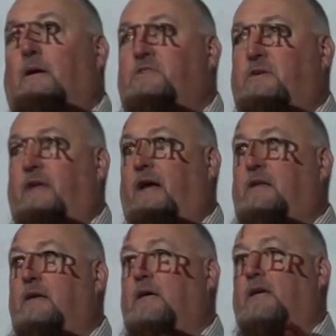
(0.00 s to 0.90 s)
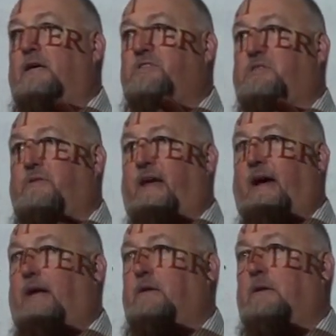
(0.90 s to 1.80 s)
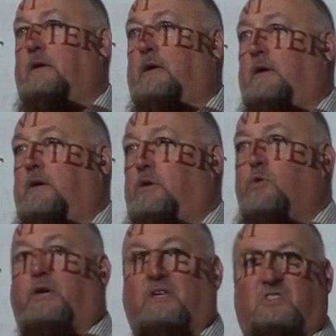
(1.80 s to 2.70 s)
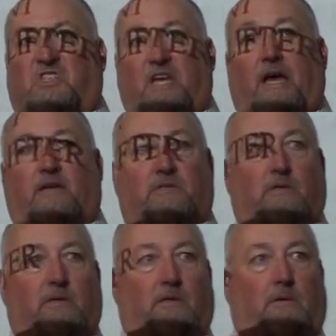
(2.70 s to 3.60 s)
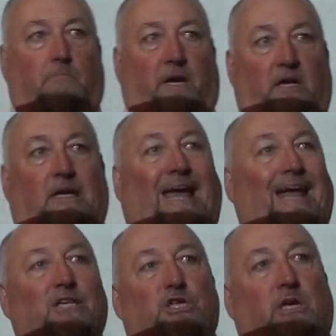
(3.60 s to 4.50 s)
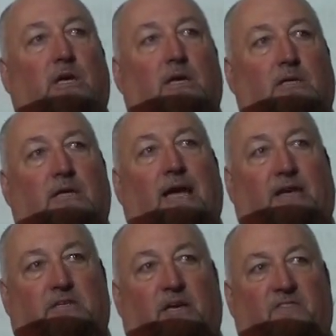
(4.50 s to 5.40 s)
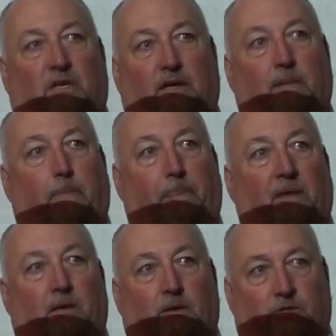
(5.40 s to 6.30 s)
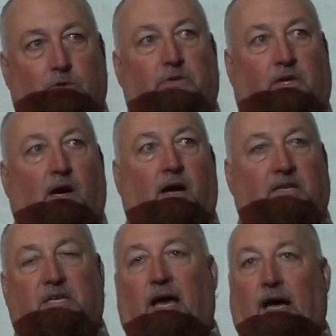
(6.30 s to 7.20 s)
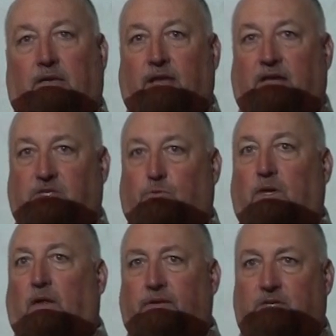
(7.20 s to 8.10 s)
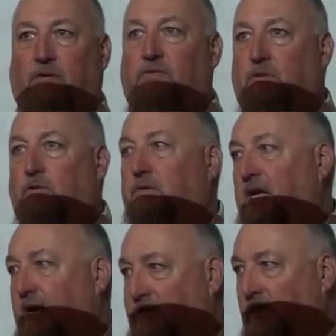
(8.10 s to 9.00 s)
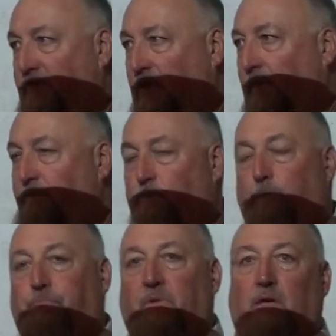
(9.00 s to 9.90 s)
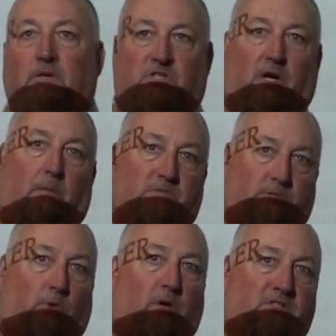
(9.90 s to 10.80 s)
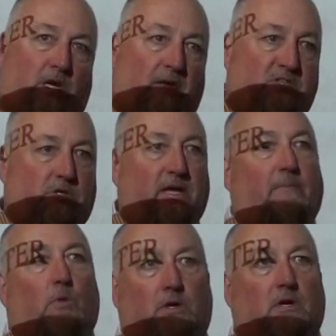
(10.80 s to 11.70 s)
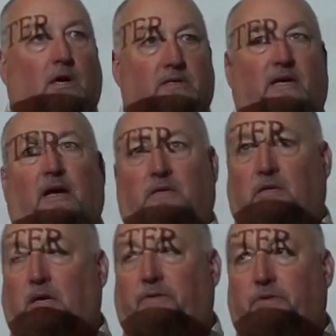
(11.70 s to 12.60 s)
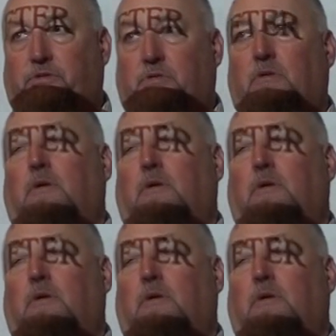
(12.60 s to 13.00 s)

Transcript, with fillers: So the idea is that you consent by engaging in the activity to the contact that is relative to the activity. Some sports obviously have more contact than others.